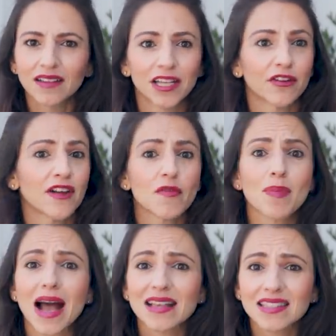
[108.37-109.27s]
like your favorite
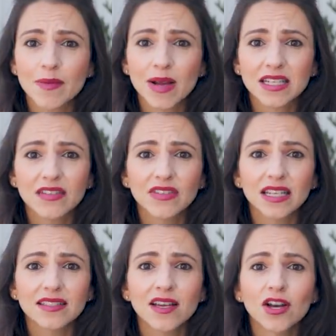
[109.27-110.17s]
pastime
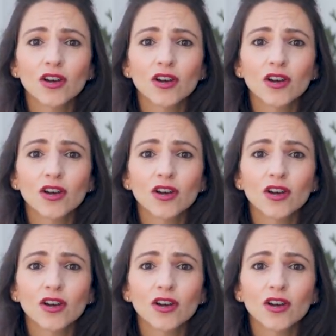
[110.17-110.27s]
activities.